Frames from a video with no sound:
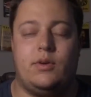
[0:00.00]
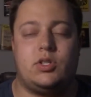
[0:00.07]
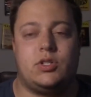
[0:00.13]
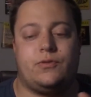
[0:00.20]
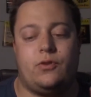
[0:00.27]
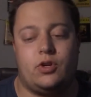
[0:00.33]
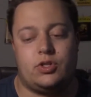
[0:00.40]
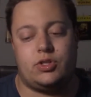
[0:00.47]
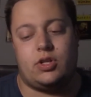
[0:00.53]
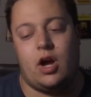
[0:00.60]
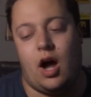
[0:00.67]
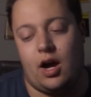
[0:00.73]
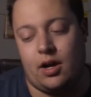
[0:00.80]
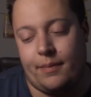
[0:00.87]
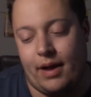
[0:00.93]
we just first
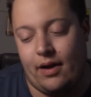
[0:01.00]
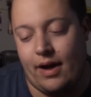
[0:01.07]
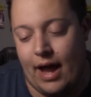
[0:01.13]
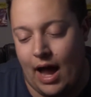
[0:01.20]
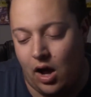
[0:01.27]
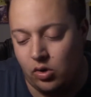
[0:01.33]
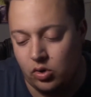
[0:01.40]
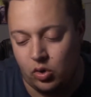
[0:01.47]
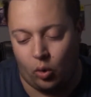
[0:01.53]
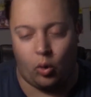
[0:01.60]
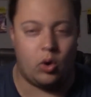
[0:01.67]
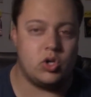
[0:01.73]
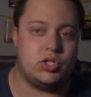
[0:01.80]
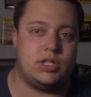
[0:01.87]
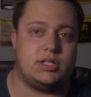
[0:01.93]
talk about how
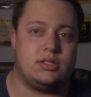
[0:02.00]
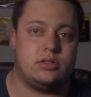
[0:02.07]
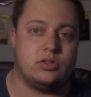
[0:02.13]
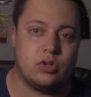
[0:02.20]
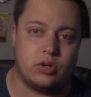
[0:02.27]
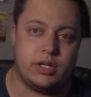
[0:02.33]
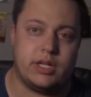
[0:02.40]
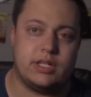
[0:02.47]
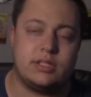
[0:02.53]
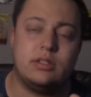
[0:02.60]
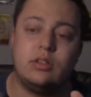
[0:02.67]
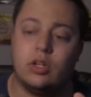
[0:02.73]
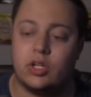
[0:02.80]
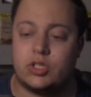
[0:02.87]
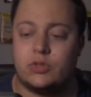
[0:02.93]
gorgeous
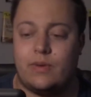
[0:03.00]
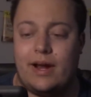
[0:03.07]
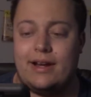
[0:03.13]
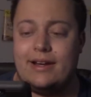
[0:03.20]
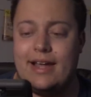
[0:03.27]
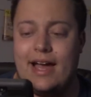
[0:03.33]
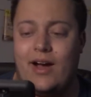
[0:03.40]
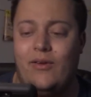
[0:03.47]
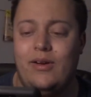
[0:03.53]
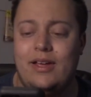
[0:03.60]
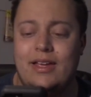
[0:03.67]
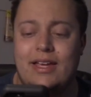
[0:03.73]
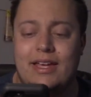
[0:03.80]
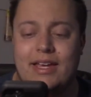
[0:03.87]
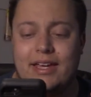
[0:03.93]
Xerneas looks right now?
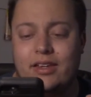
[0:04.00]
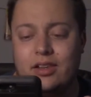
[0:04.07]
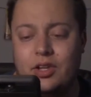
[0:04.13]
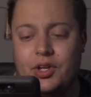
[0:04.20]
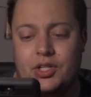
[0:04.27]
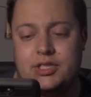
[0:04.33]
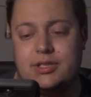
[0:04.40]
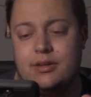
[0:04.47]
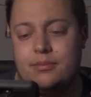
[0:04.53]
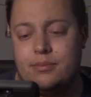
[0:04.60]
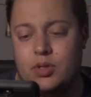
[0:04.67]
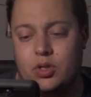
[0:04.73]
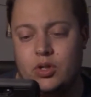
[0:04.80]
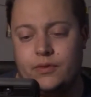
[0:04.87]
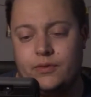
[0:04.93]
It looks
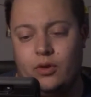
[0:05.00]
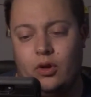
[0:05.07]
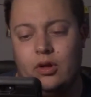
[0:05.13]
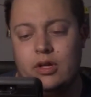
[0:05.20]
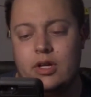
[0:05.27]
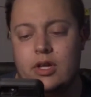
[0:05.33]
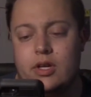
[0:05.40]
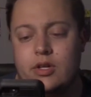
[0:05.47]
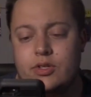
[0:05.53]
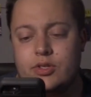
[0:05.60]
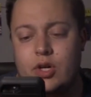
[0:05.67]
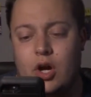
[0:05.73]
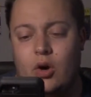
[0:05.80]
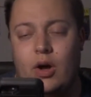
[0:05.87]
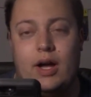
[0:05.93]
beautiful.
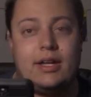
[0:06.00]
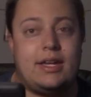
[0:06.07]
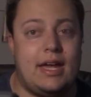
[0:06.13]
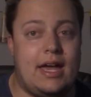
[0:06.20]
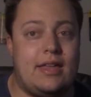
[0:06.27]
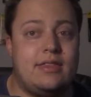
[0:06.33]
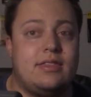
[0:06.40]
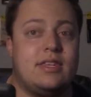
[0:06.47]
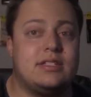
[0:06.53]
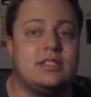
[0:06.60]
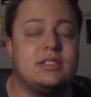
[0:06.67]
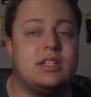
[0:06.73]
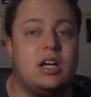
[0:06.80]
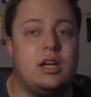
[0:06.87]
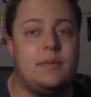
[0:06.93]
So again, this
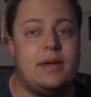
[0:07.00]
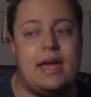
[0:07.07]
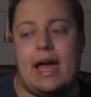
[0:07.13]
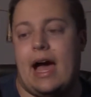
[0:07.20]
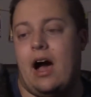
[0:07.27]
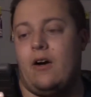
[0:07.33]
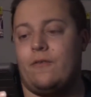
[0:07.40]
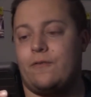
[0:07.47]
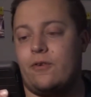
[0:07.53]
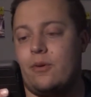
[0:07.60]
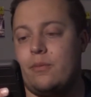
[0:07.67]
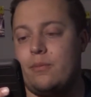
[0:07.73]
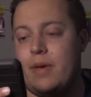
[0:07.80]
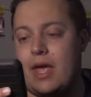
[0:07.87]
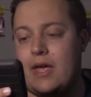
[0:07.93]
is going to be out
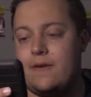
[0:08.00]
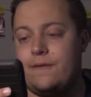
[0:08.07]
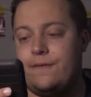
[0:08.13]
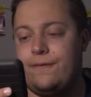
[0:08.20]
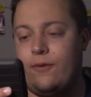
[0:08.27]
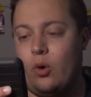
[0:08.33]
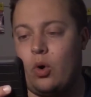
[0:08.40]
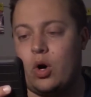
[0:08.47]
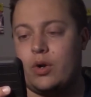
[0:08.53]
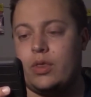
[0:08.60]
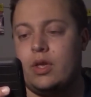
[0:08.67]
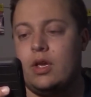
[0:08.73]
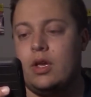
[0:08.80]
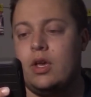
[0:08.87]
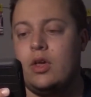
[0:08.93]
from May
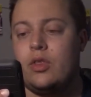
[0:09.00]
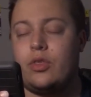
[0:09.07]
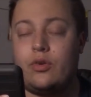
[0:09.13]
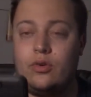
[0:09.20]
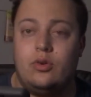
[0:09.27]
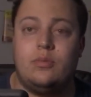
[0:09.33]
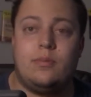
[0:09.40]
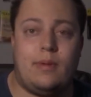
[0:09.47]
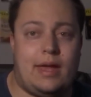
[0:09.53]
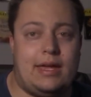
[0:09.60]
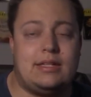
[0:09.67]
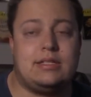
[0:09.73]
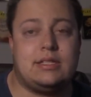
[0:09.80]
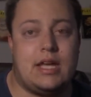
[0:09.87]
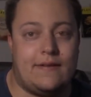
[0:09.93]
4th through
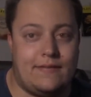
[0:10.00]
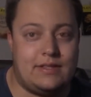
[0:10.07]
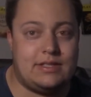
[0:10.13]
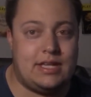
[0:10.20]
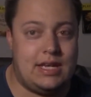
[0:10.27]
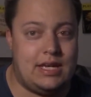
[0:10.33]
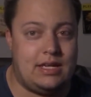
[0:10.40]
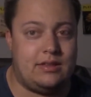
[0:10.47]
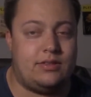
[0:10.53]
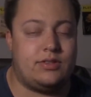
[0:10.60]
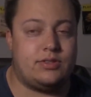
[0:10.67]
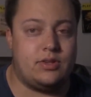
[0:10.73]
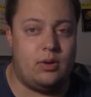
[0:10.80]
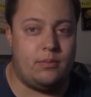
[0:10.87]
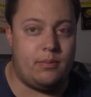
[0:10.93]
May 17th.
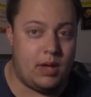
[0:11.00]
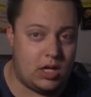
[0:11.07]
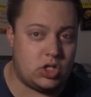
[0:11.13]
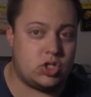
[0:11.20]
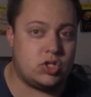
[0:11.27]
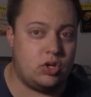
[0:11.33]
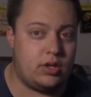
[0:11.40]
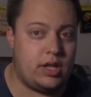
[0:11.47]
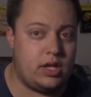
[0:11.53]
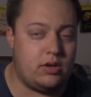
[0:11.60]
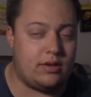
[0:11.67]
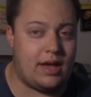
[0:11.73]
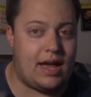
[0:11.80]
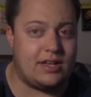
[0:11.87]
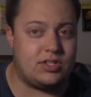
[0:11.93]
So make sure that you
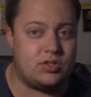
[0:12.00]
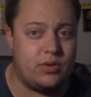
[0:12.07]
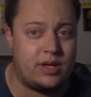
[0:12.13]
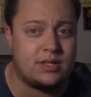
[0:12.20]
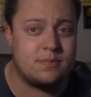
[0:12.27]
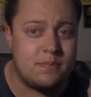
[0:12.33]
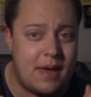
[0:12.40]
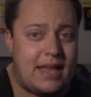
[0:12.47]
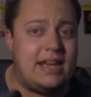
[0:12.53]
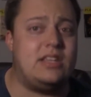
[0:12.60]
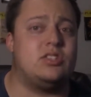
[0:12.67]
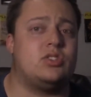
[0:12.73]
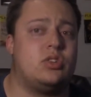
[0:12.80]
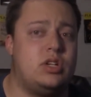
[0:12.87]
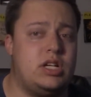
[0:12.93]
guys do as many
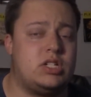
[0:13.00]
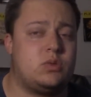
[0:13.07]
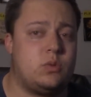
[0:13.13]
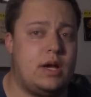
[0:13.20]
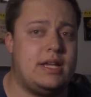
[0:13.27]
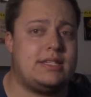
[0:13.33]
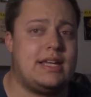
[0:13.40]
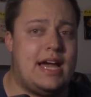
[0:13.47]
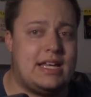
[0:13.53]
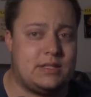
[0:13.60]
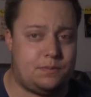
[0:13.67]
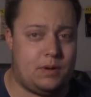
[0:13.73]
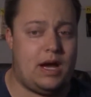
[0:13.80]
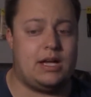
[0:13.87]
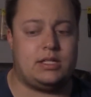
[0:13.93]
Xerneas raids
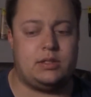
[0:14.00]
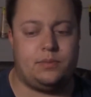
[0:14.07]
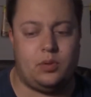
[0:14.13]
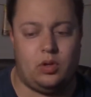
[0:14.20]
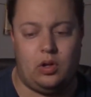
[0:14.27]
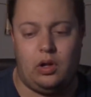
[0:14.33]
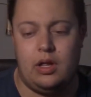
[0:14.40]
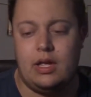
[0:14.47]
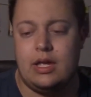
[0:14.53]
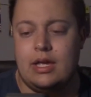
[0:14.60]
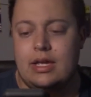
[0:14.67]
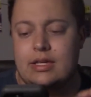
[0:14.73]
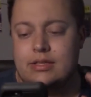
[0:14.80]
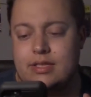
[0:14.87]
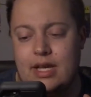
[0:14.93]
as possible
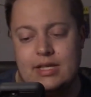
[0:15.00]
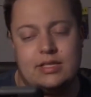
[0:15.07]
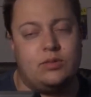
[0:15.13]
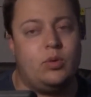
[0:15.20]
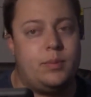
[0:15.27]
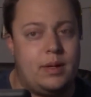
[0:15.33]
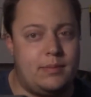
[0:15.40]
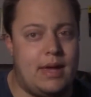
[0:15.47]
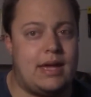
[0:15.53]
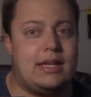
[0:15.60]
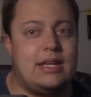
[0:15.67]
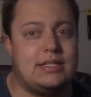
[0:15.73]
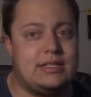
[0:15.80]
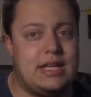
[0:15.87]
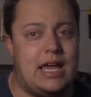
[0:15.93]
since it will be
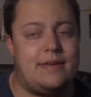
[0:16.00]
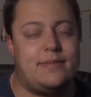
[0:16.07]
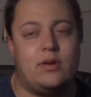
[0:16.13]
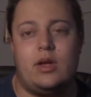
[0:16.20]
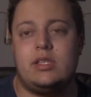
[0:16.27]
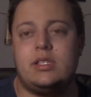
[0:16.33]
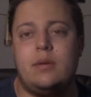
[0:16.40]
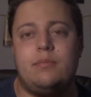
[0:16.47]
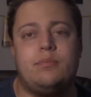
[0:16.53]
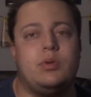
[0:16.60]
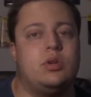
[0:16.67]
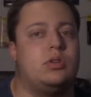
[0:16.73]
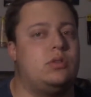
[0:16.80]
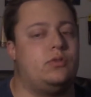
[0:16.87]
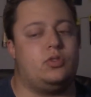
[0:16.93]
making its debut. It's a
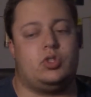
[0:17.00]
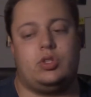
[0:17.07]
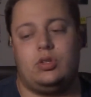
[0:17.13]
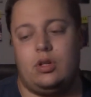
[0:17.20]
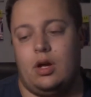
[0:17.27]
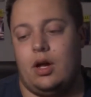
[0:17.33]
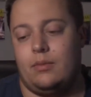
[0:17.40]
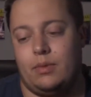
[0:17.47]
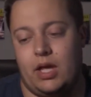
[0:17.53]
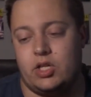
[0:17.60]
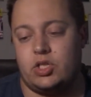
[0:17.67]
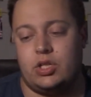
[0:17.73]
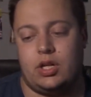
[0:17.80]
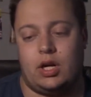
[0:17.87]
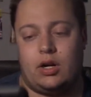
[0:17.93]
beautiful um,
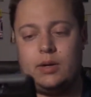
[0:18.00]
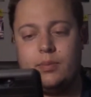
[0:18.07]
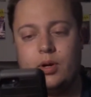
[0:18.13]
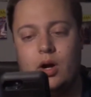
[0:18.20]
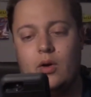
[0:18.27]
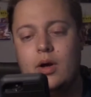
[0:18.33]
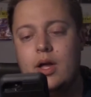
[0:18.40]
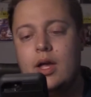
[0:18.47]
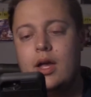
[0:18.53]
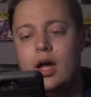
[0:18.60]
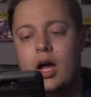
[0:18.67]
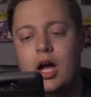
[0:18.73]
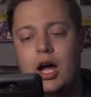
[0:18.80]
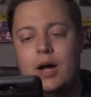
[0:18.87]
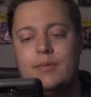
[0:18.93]
legendary, bro.
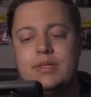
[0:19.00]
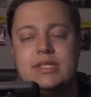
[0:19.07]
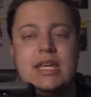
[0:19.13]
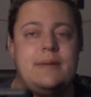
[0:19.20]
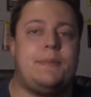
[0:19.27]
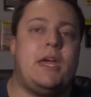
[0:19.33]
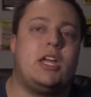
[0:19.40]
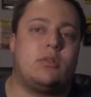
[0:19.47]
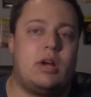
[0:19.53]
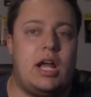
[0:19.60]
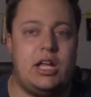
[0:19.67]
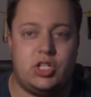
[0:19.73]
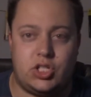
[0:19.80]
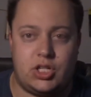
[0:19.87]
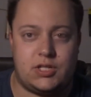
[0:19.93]
Um, CP
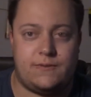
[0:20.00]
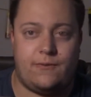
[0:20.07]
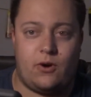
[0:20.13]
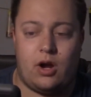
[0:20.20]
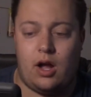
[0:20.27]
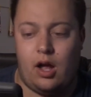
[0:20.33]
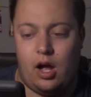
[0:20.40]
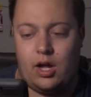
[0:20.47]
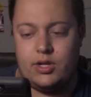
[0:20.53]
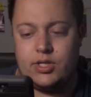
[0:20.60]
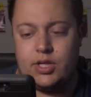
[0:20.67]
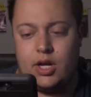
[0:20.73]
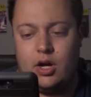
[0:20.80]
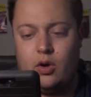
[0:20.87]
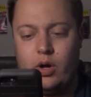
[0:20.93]
ranges for a
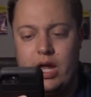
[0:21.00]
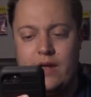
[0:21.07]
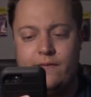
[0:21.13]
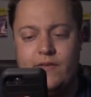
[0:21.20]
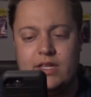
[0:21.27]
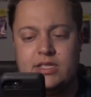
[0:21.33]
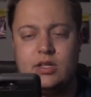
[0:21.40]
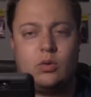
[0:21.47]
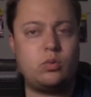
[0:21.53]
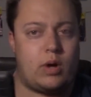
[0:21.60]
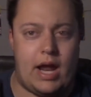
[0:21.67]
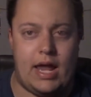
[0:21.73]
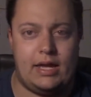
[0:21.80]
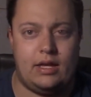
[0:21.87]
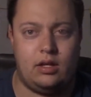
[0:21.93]
hundo. If it's a
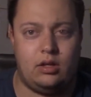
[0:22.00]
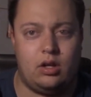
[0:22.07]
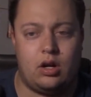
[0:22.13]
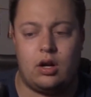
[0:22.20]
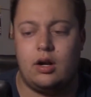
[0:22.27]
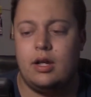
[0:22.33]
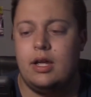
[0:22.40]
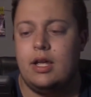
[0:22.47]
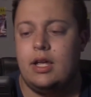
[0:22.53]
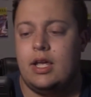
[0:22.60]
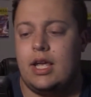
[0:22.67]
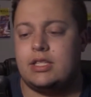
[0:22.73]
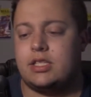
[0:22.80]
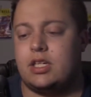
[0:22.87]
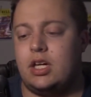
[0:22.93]
regular,
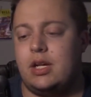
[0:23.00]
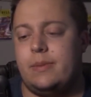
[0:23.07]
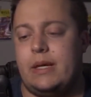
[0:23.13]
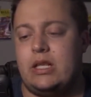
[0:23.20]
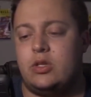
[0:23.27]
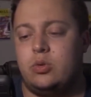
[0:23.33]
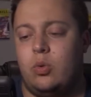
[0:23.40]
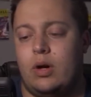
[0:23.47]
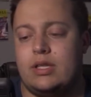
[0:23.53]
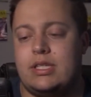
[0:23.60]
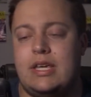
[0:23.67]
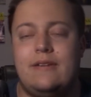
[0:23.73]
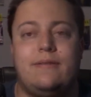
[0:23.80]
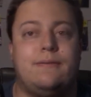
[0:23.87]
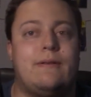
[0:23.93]
it's going to be
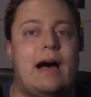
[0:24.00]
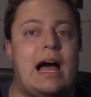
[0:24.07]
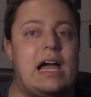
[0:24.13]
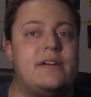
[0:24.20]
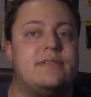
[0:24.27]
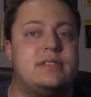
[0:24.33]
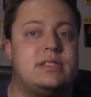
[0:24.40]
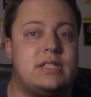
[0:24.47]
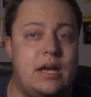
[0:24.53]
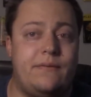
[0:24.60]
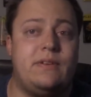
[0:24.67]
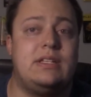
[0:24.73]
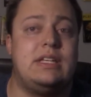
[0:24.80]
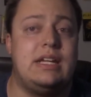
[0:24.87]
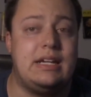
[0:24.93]

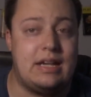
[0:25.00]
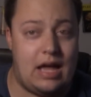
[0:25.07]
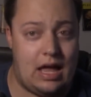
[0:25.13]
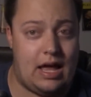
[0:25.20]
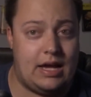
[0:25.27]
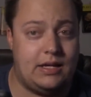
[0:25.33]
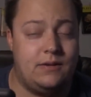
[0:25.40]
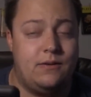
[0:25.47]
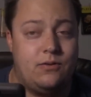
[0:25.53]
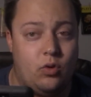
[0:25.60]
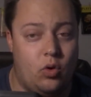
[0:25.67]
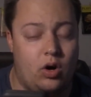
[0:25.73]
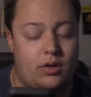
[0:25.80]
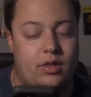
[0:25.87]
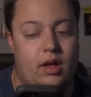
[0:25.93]
2579
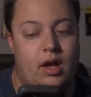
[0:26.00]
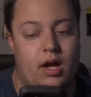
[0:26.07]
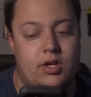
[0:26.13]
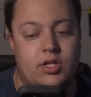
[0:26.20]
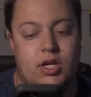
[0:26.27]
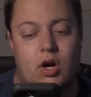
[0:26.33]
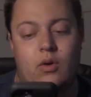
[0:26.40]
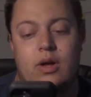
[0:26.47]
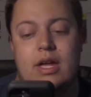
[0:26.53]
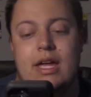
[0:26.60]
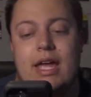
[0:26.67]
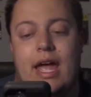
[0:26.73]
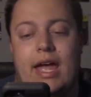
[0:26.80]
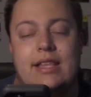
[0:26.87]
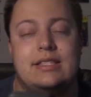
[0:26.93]
for the hundo.
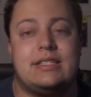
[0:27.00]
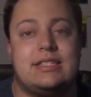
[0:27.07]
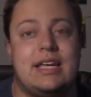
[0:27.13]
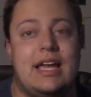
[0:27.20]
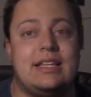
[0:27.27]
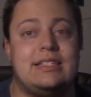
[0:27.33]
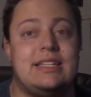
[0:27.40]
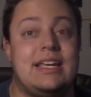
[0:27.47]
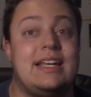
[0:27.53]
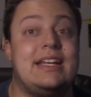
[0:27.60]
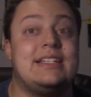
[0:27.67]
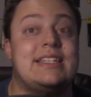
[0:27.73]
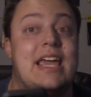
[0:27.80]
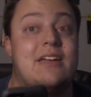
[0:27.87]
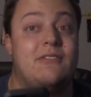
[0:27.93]
And since it
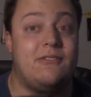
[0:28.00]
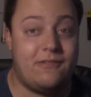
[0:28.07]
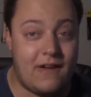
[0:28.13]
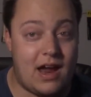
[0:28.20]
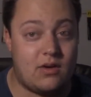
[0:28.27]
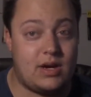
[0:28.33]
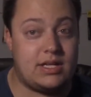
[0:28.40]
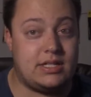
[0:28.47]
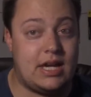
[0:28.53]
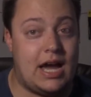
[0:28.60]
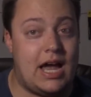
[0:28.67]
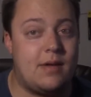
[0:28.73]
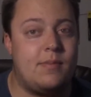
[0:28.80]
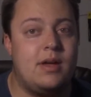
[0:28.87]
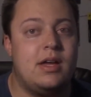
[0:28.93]
is a fairy
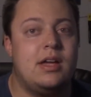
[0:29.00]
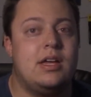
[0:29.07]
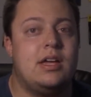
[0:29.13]
type,